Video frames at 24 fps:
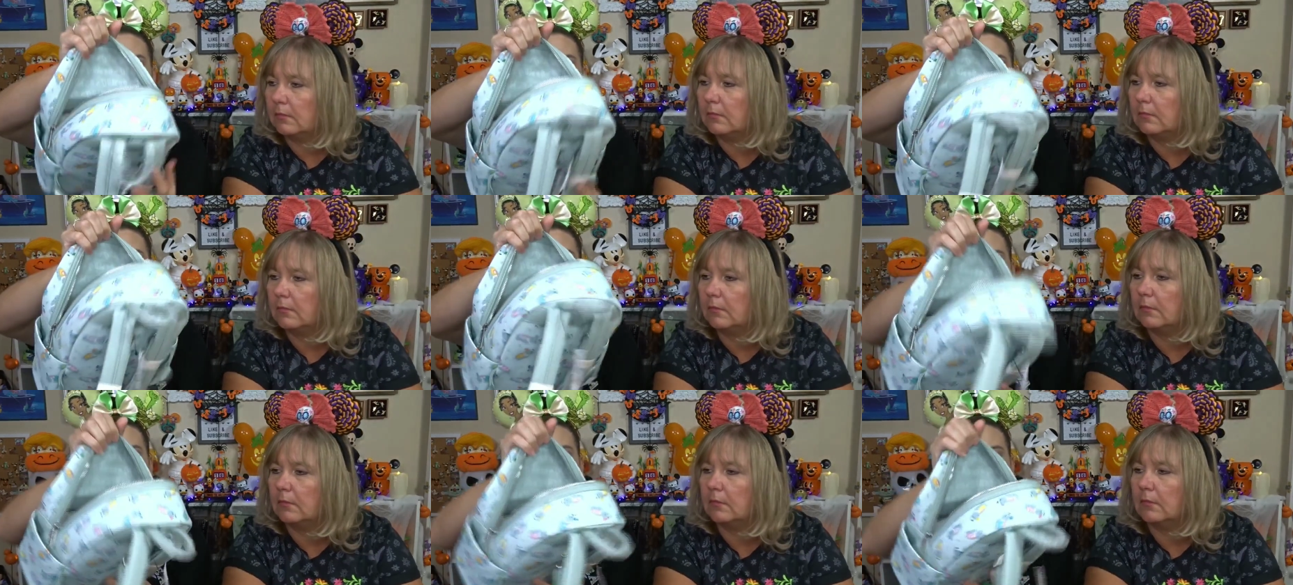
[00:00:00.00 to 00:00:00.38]

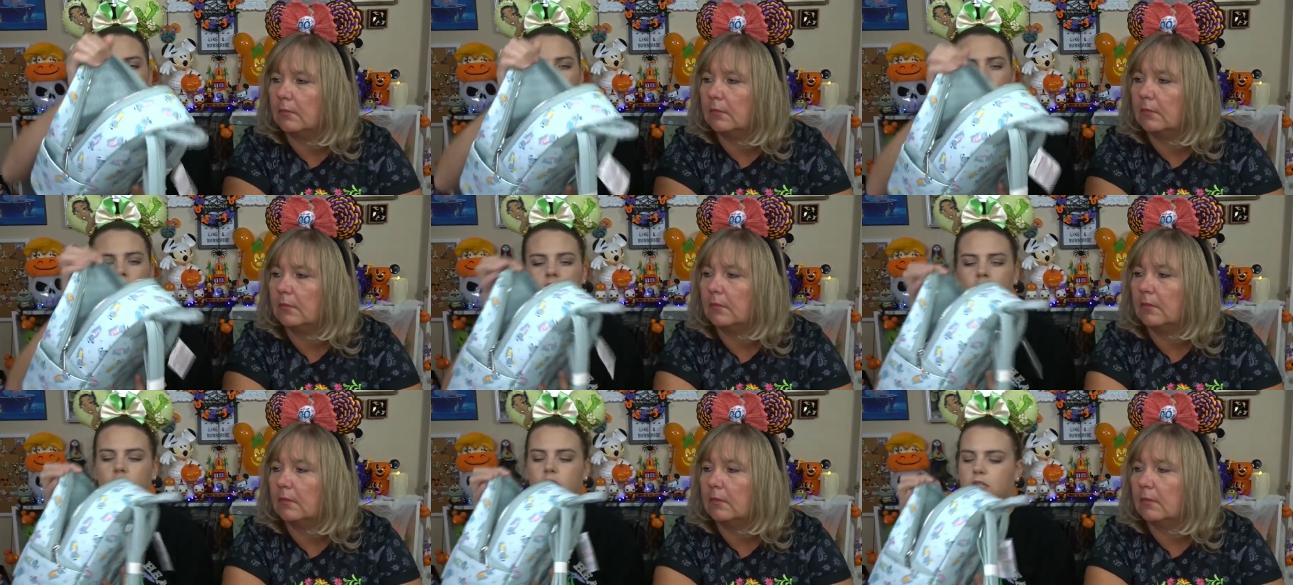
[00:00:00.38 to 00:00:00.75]
Speaker 1: But
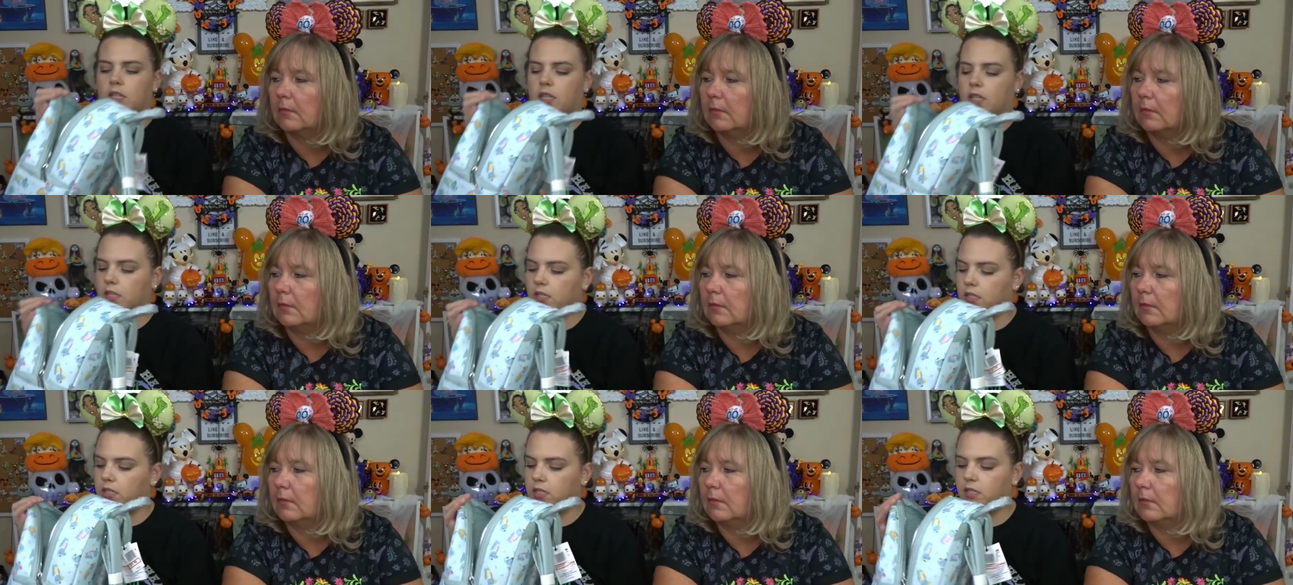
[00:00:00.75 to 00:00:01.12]
it just
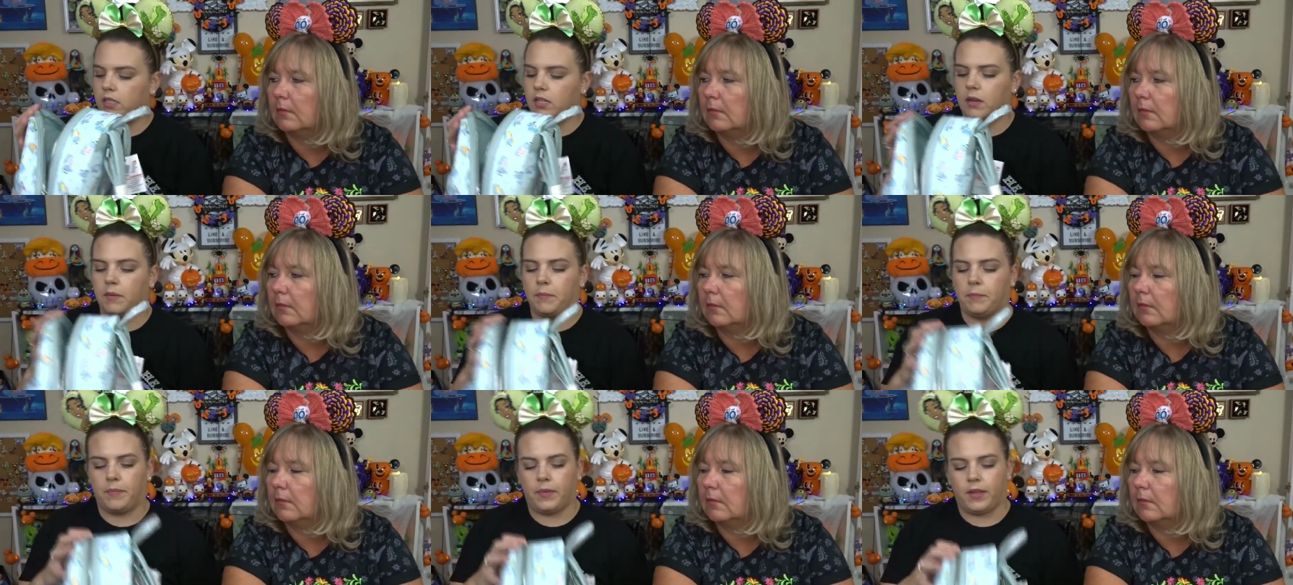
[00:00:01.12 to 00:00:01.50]

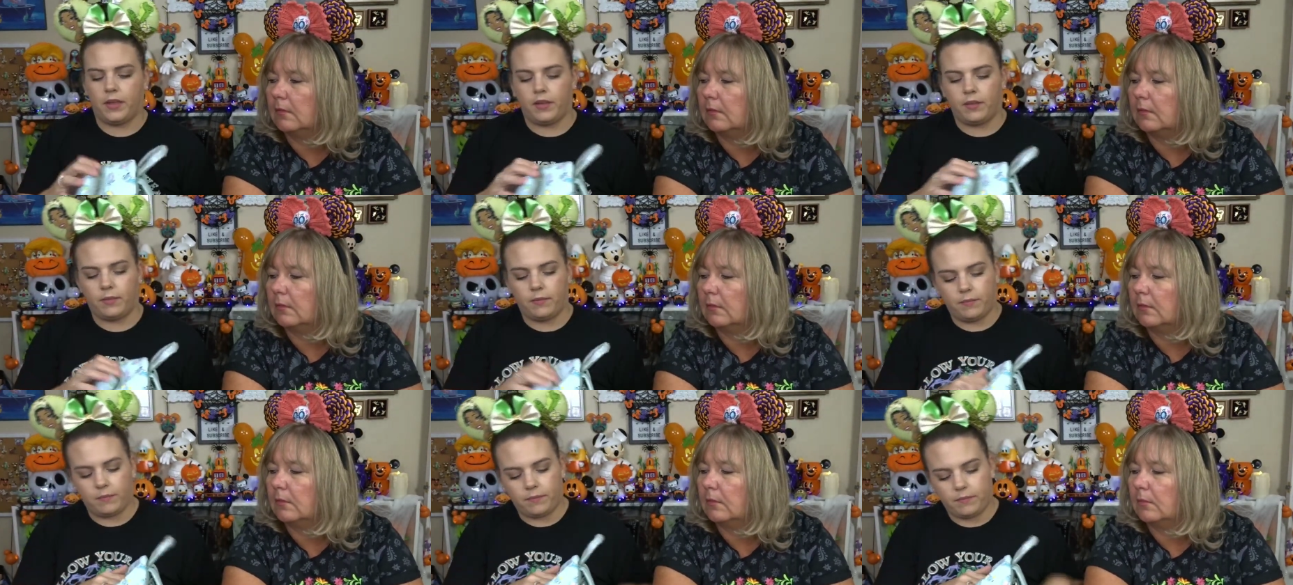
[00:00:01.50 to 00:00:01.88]
says
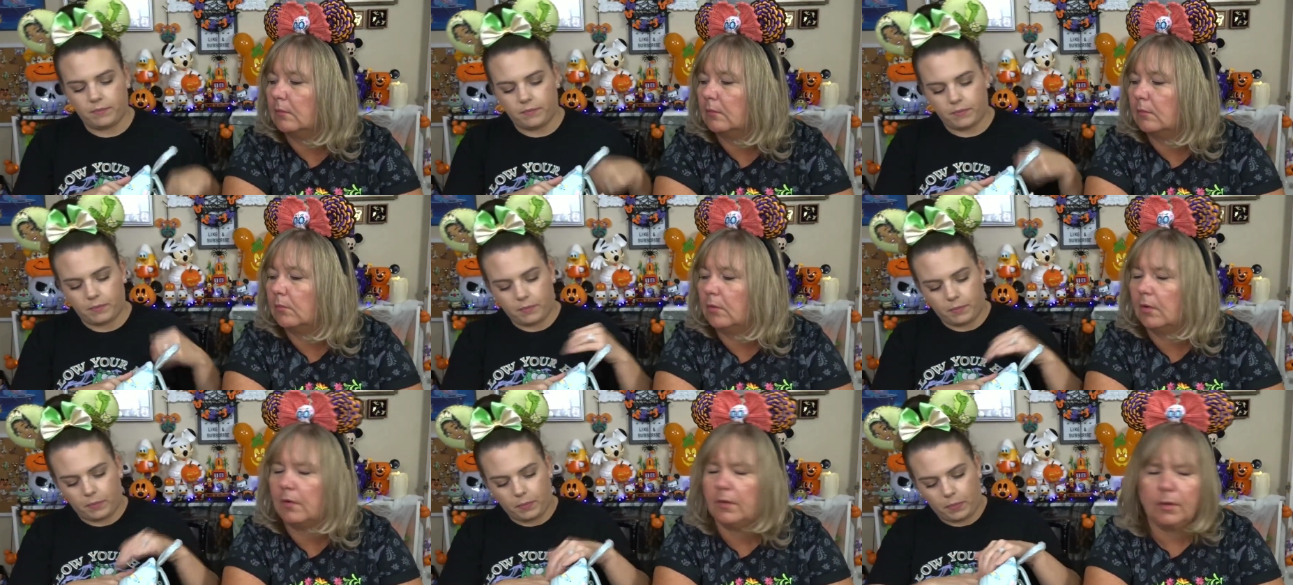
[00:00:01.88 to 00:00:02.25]
Dumbo.
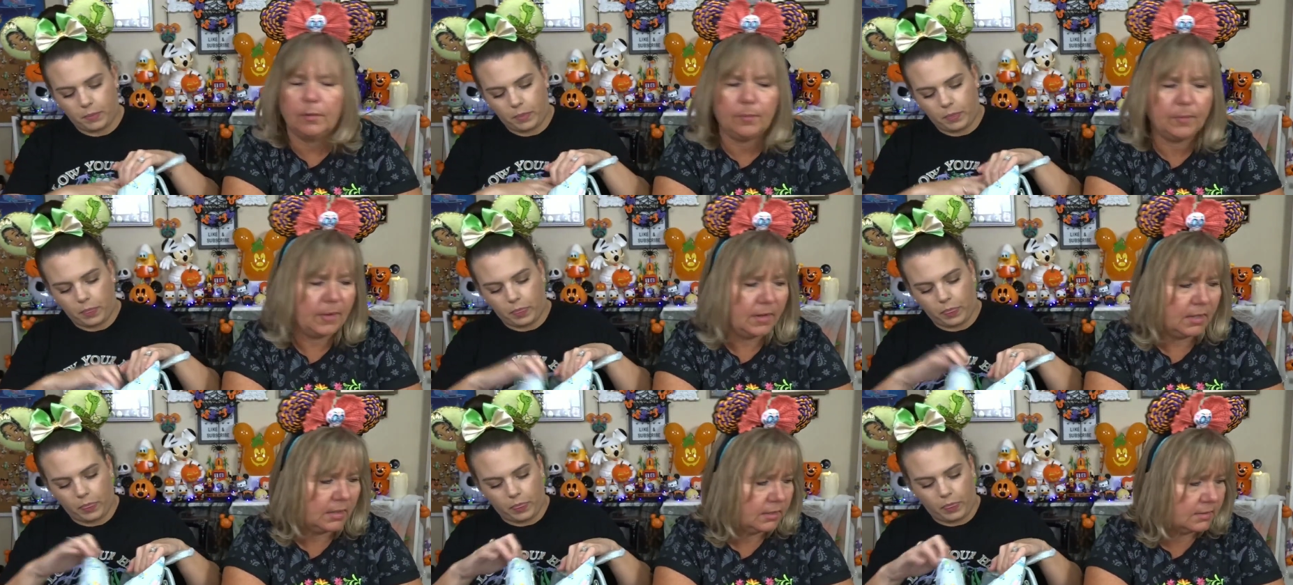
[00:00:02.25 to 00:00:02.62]
Were
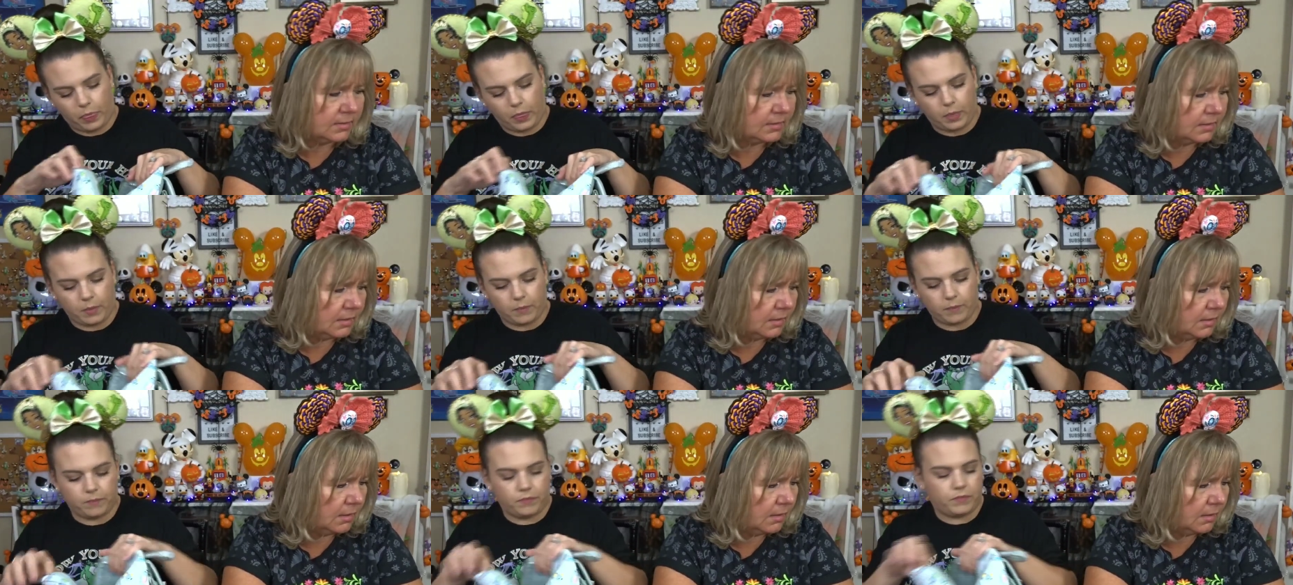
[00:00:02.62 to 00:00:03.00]
there
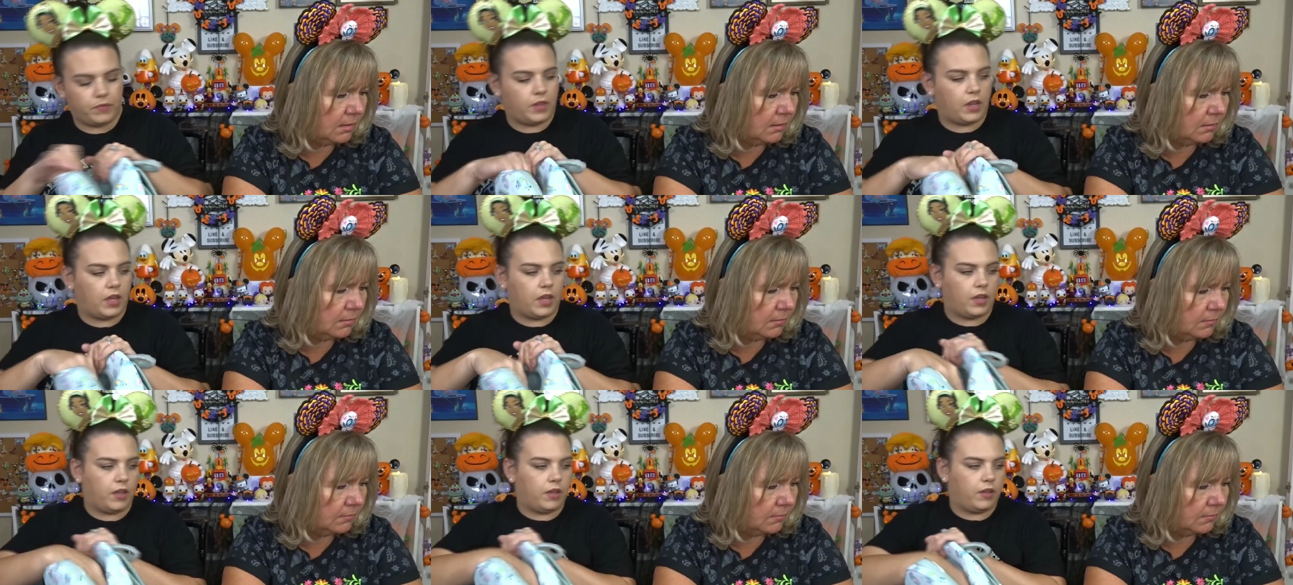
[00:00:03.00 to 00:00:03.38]
pockets in
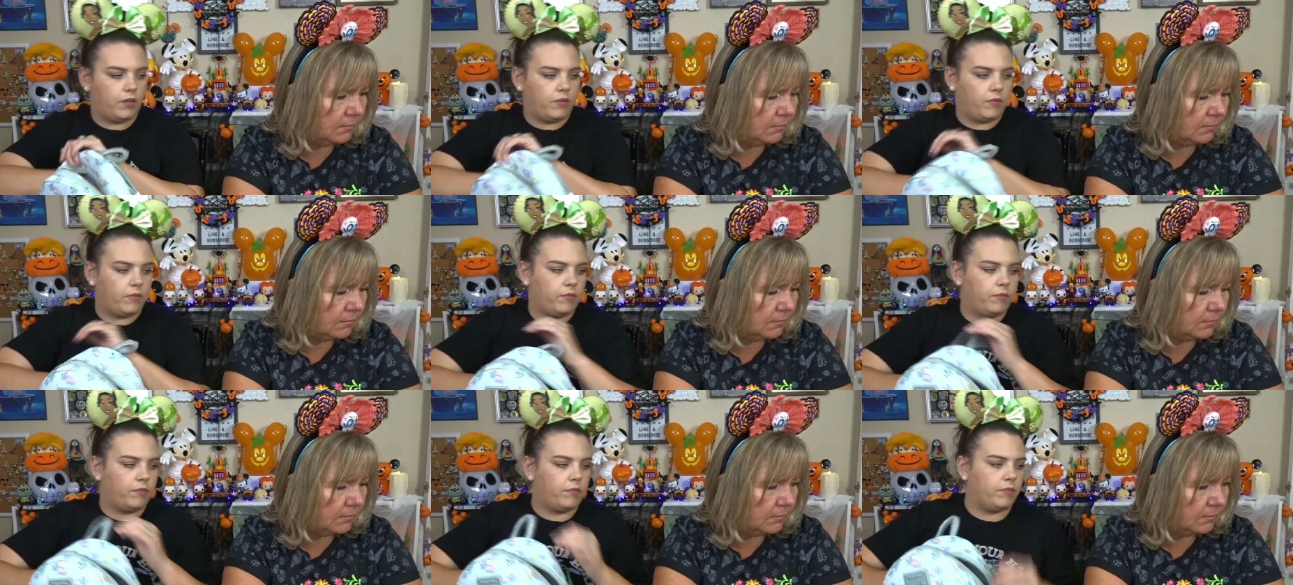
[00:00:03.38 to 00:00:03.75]
there?
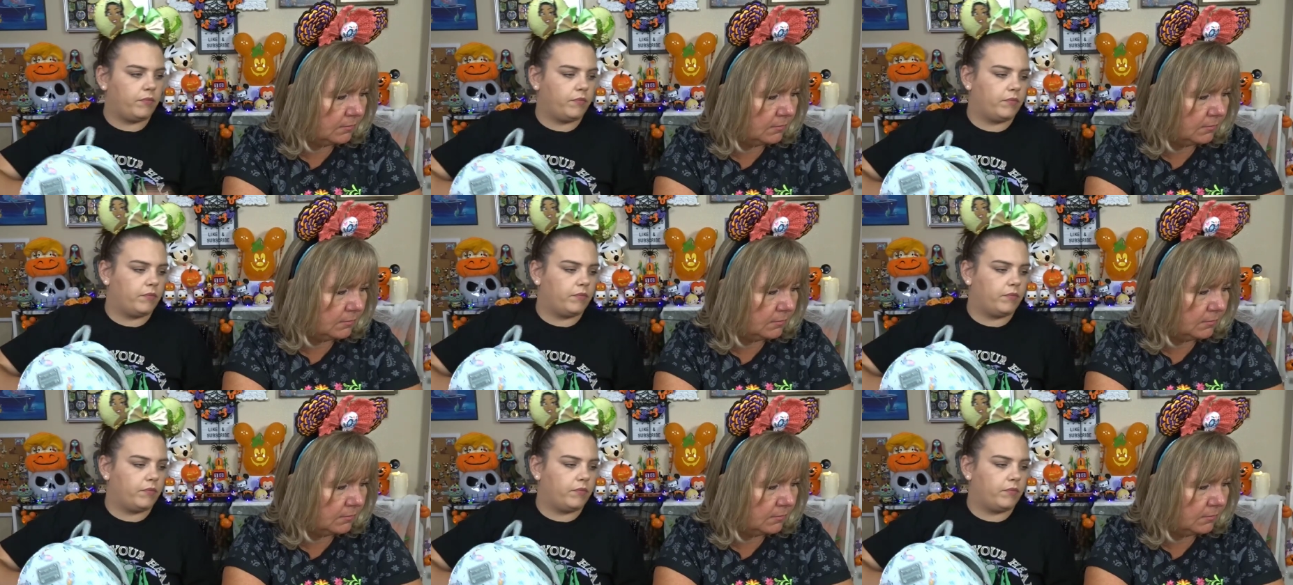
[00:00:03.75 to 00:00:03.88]
No.